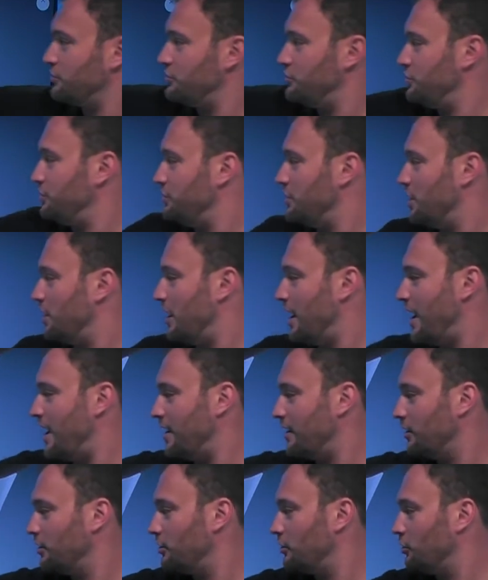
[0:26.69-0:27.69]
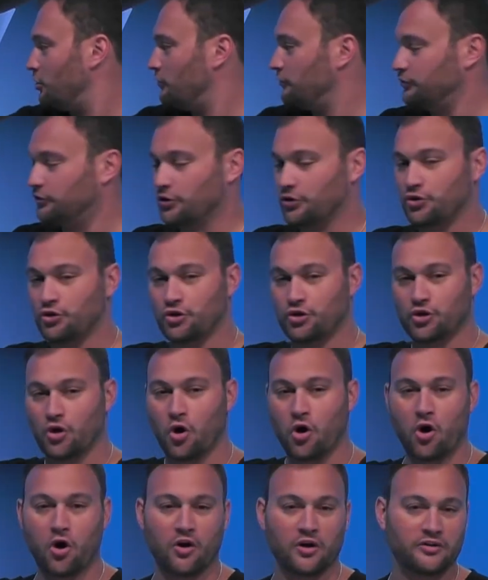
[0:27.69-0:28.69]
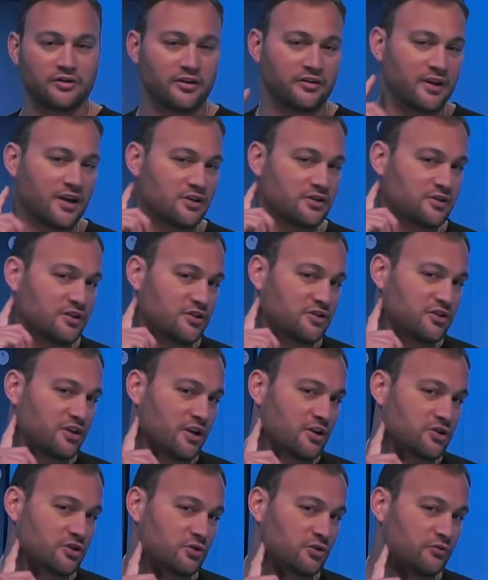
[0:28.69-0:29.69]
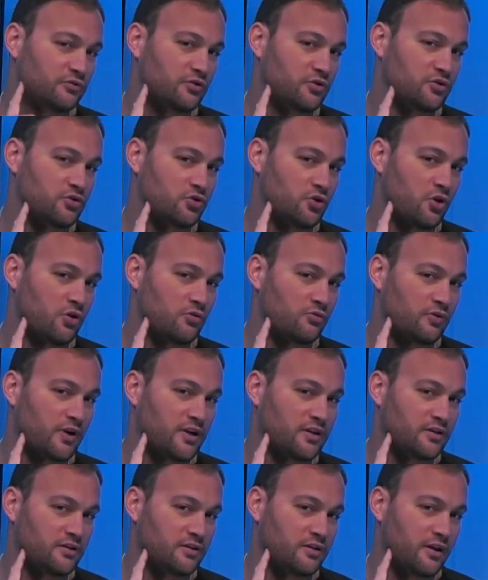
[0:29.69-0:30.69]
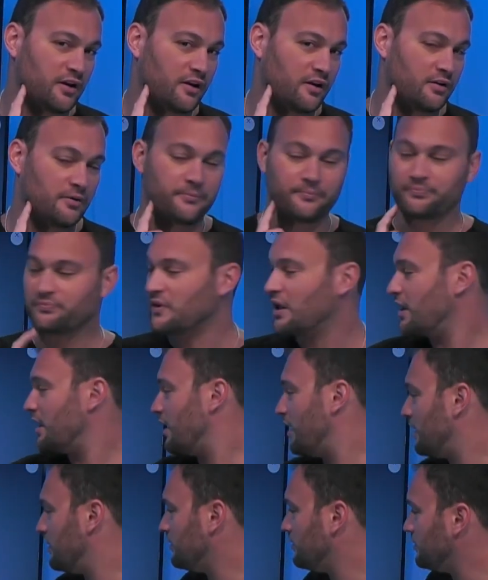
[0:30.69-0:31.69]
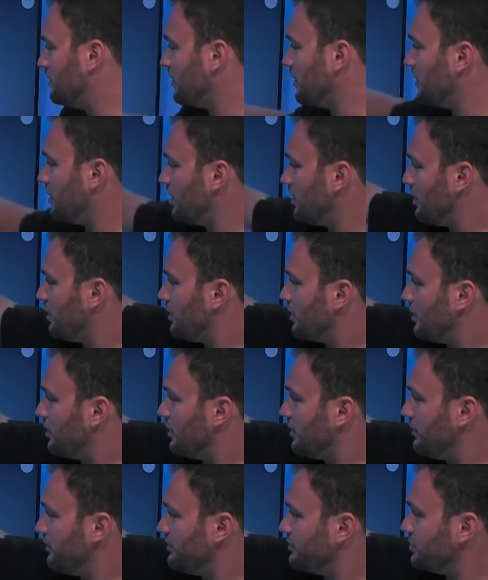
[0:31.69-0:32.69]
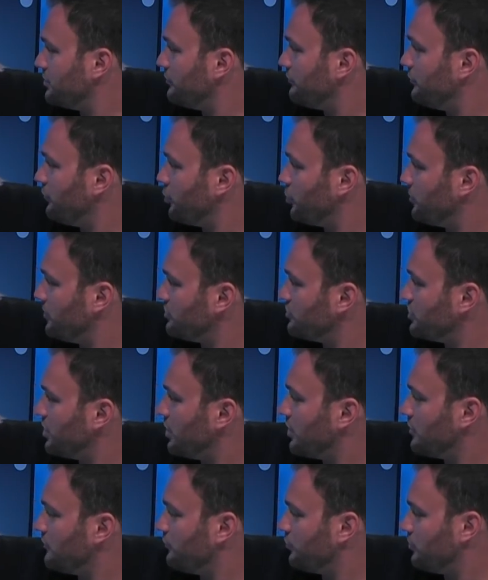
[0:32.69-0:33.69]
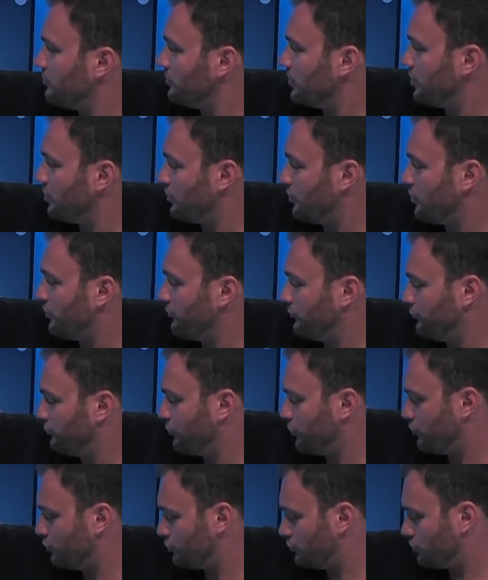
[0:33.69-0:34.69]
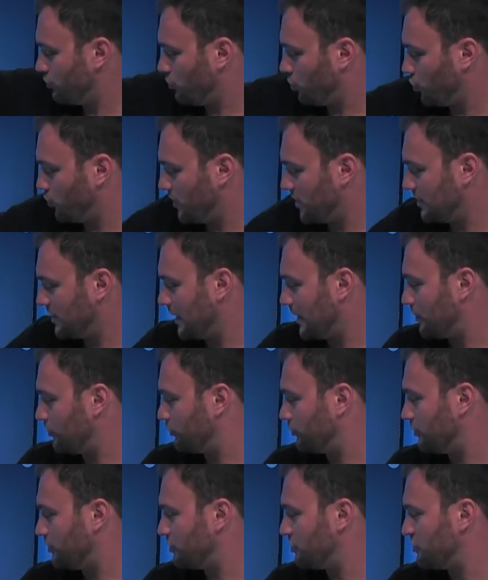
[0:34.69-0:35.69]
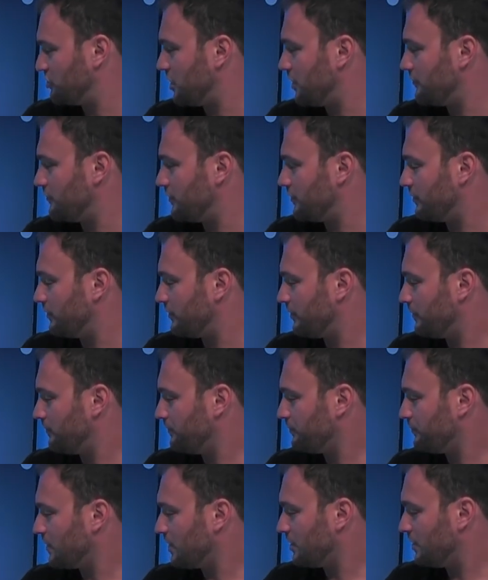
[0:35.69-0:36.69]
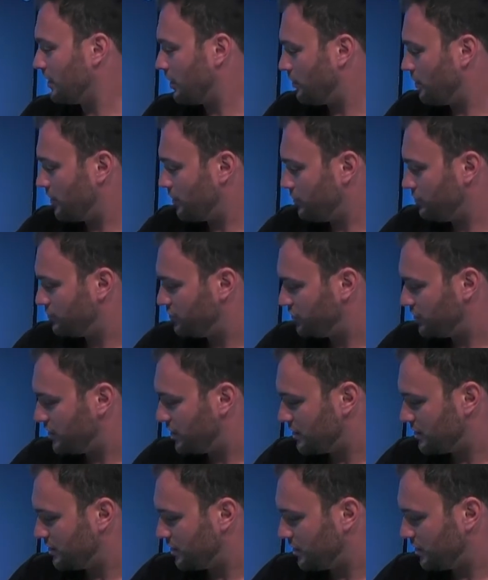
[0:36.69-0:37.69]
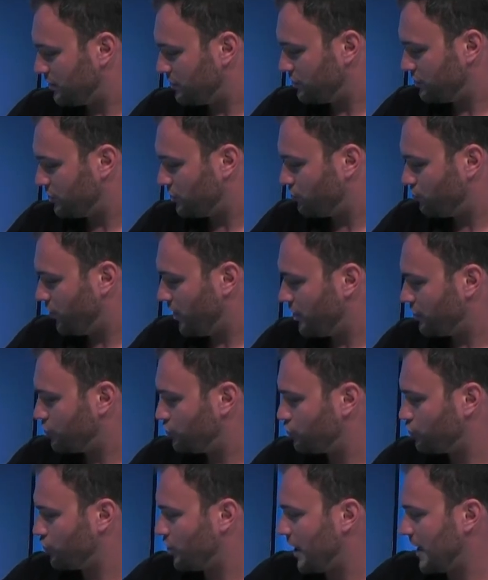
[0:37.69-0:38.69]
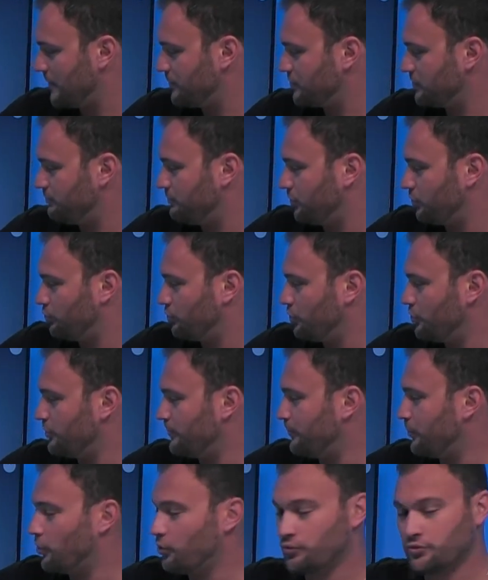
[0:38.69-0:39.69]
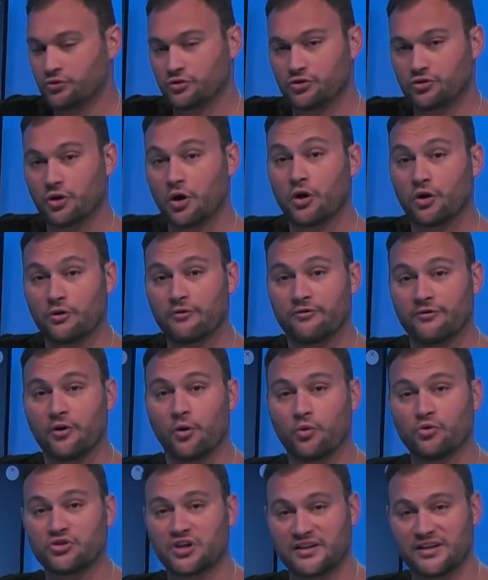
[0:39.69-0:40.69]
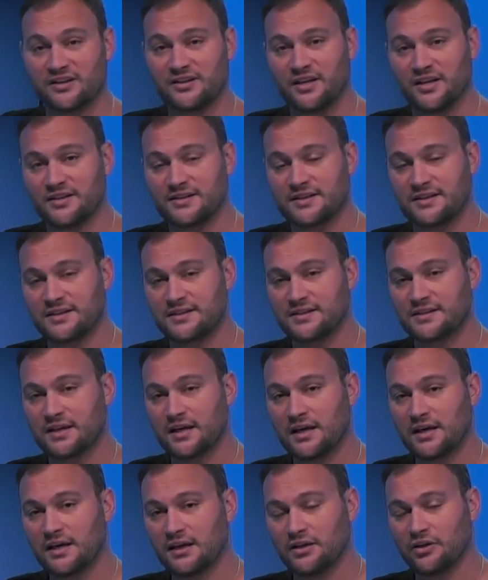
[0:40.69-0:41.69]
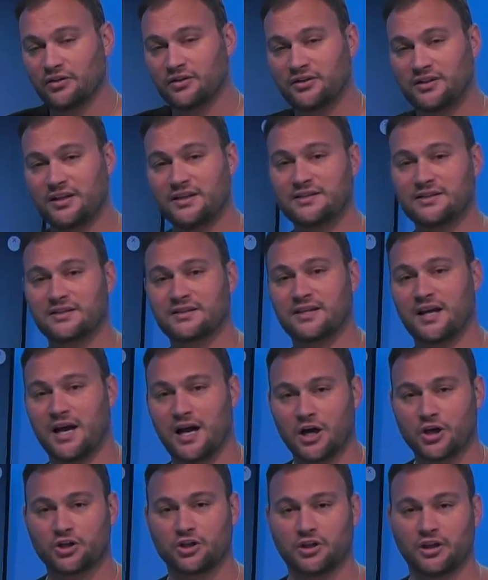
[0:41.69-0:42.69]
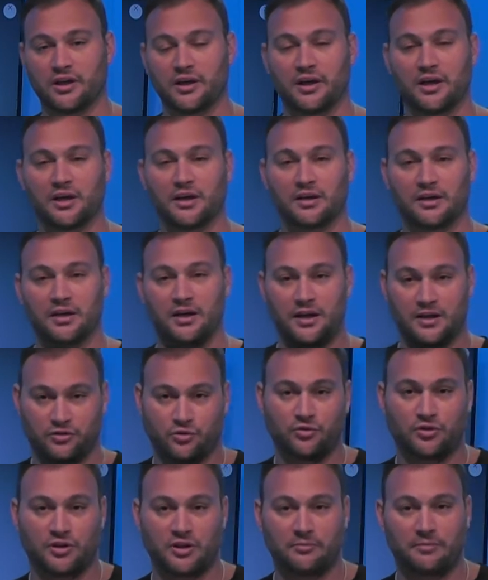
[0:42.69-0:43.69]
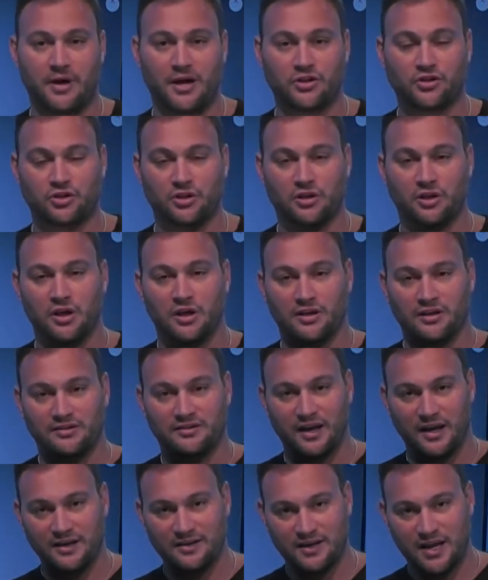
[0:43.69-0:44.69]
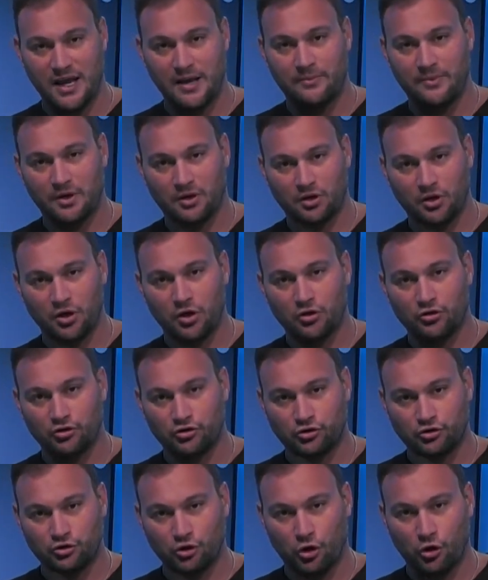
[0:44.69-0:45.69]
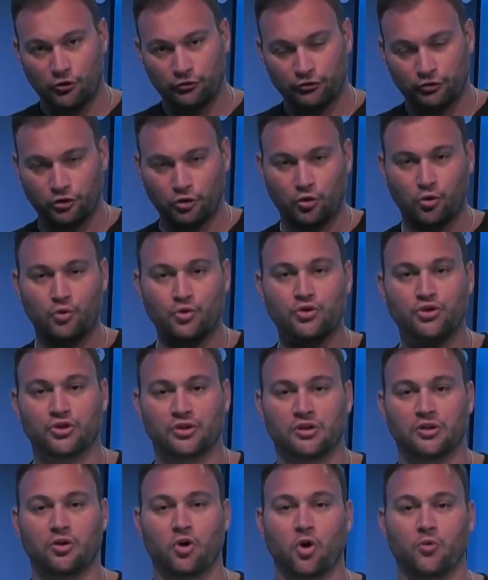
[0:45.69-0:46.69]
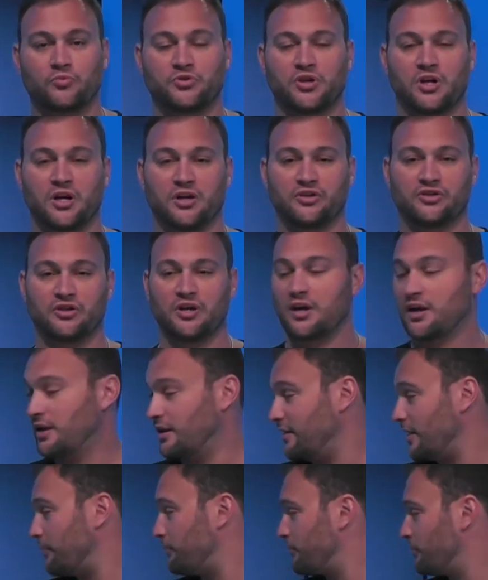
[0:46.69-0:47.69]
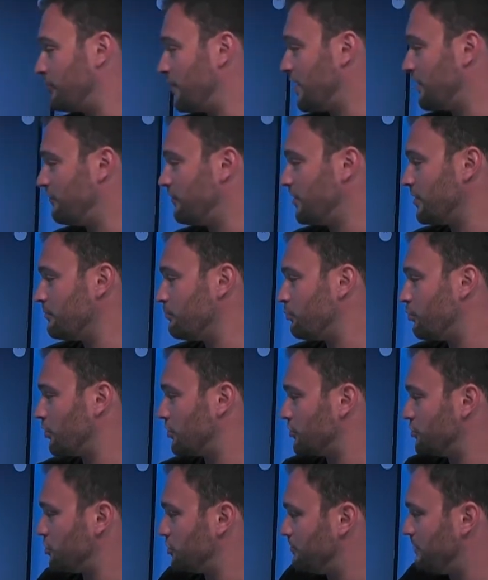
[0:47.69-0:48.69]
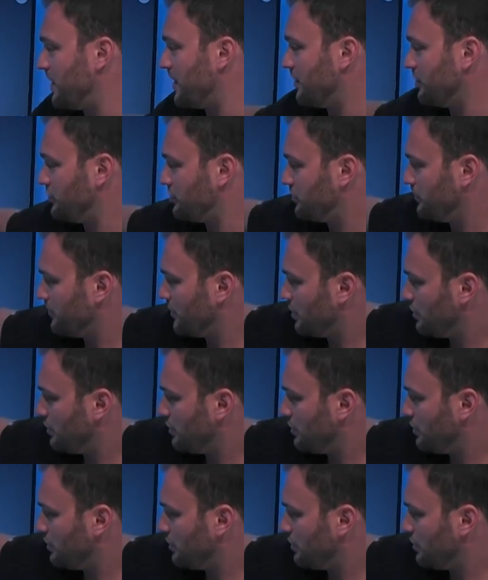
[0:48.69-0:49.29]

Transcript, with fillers: see the angle of the jaw, and that's the section of the jaw right there. And these are the vertebrae starting from the first all the way down to the seventh. Now, you see that there are these gray stripes between the bones. Those are the discs. Now, discs are actually, as you can imagine, dynamic, soft, cushioning objects that provide very important space.